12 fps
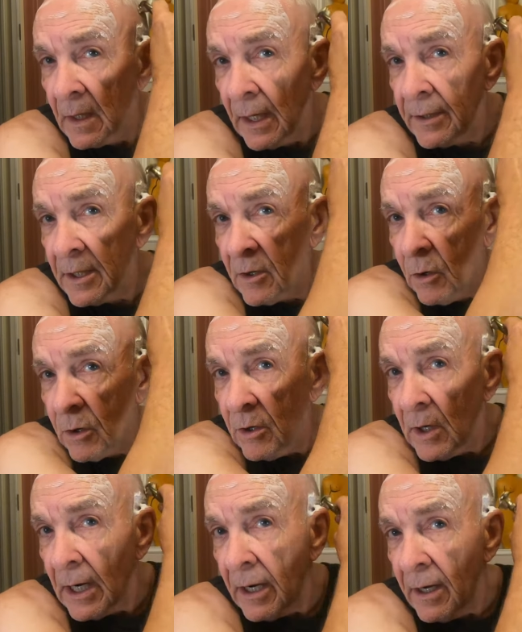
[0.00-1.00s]
I did order
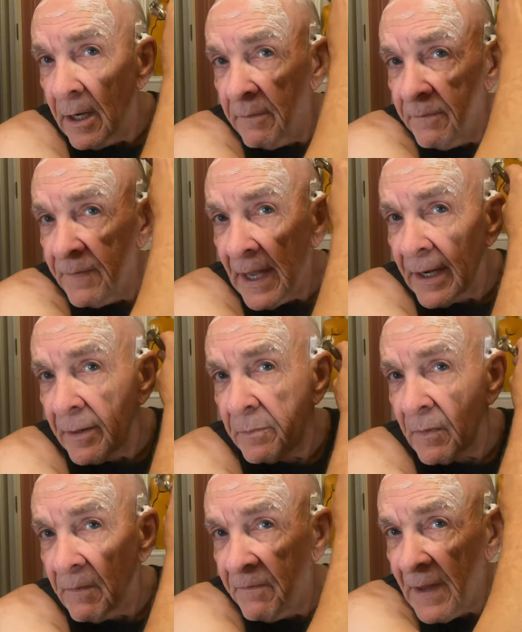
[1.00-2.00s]
a, a, fat, a
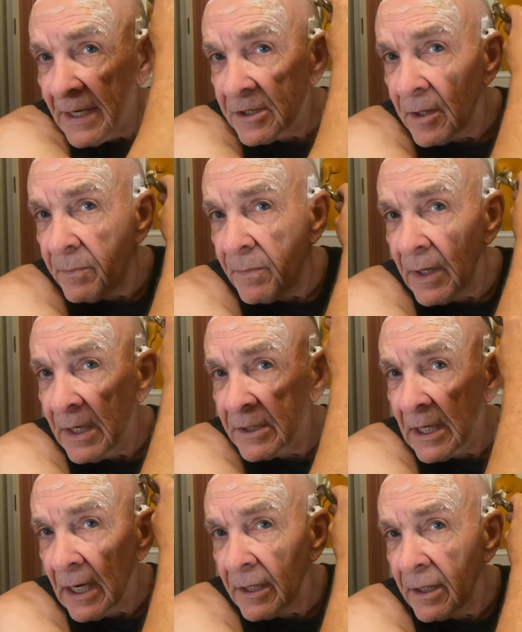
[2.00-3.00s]
fat tip, an
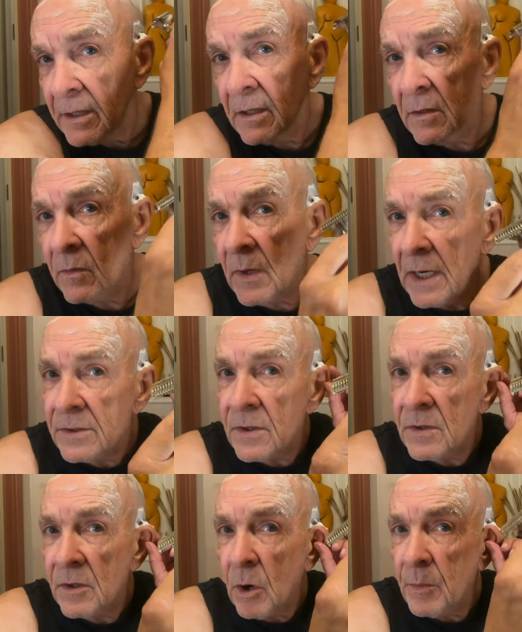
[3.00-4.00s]
Italian
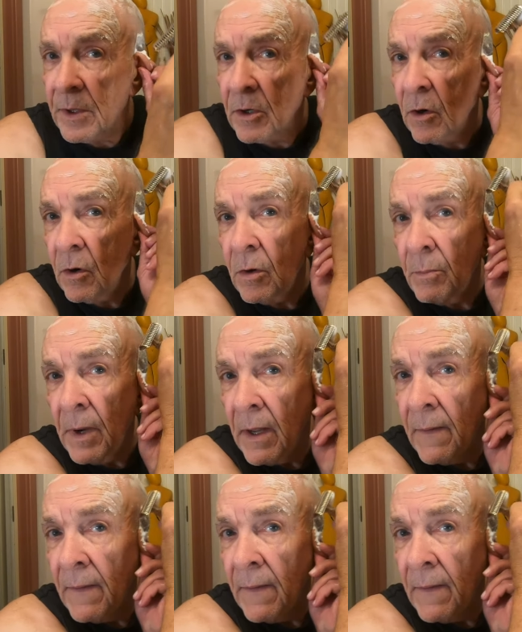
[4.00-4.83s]
razor, the open comb